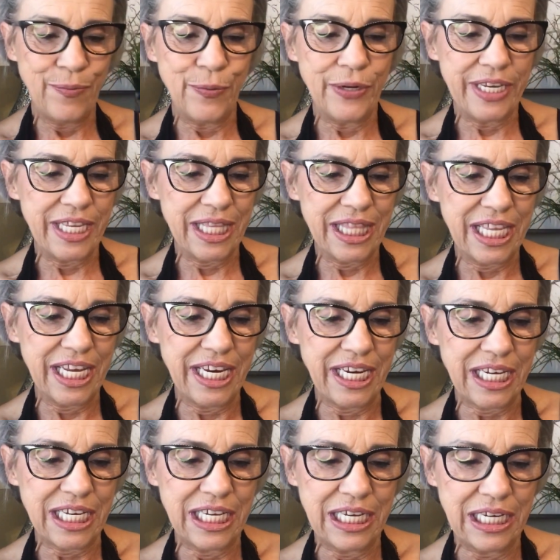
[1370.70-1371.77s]
What do you
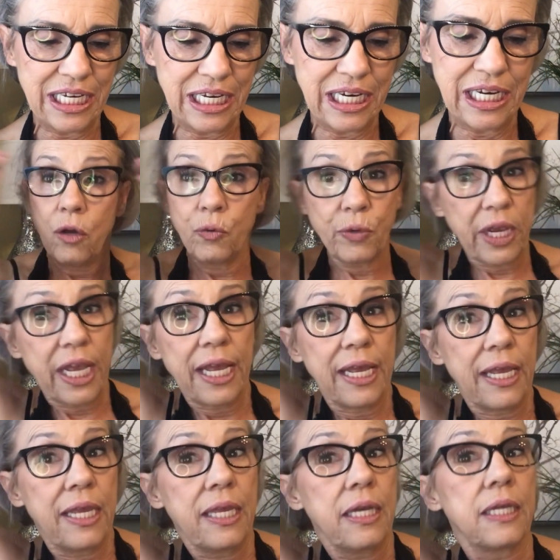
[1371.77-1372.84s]
think?
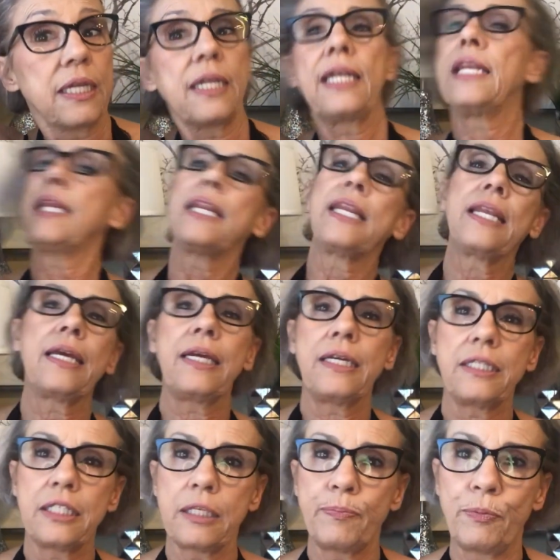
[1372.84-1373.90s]
Okay,
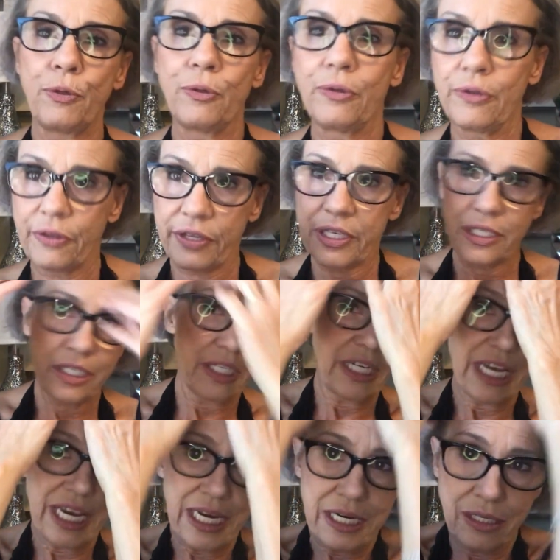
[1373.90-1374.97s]
let's pull this
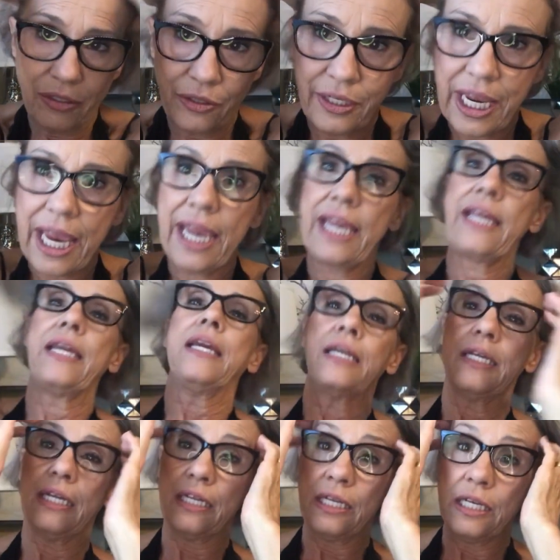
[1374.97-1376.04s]
down,
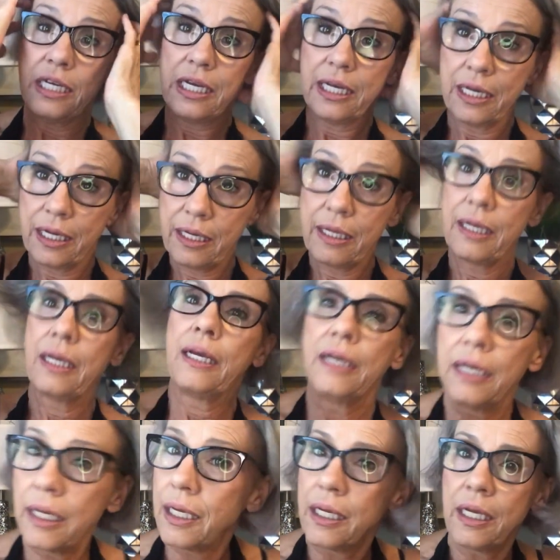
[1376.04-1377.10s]
and
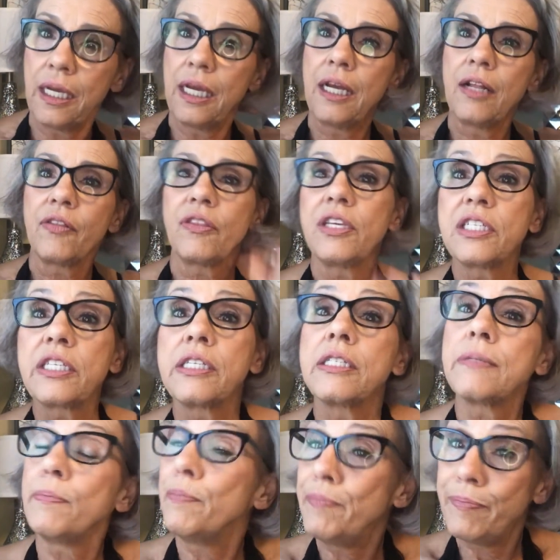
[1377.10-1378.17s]
this
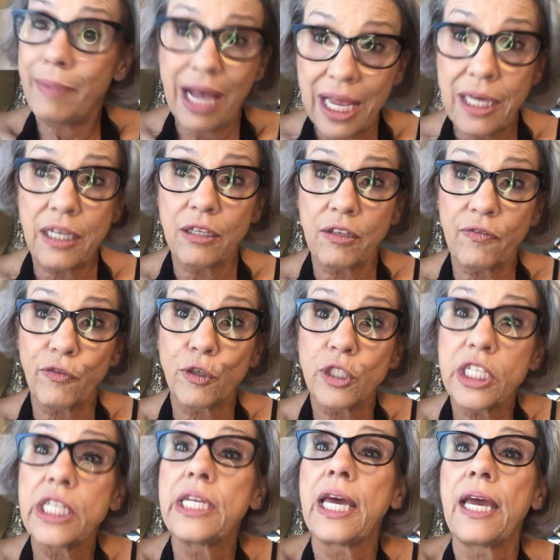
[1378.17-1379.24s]
is my look for
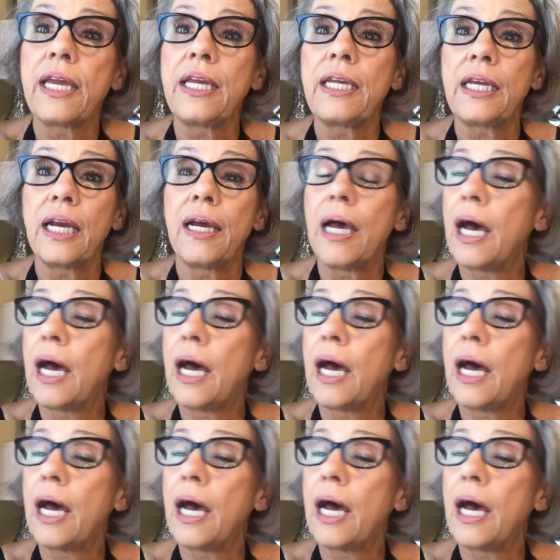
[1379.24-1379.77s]
today.